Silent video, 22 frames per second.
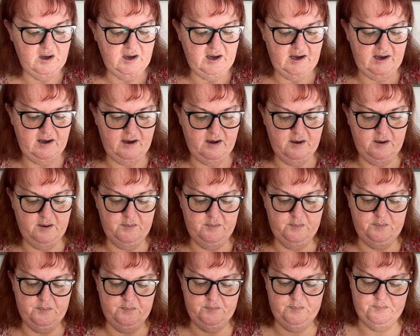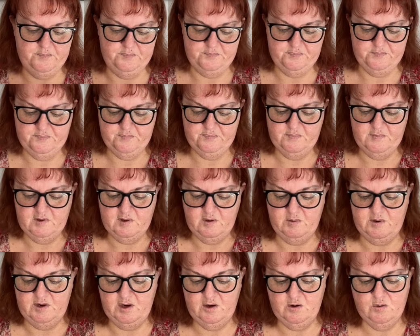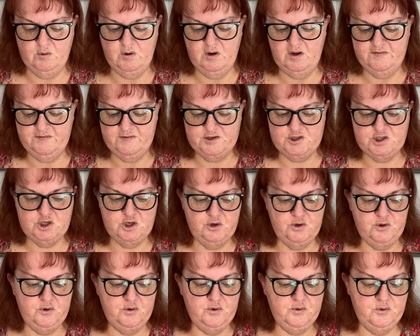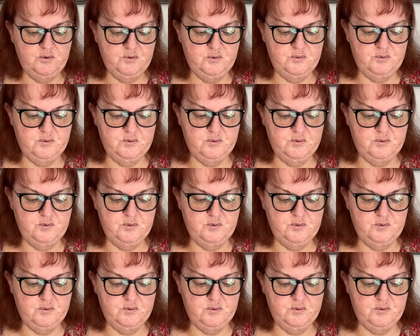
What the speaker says: what do you call it? The two,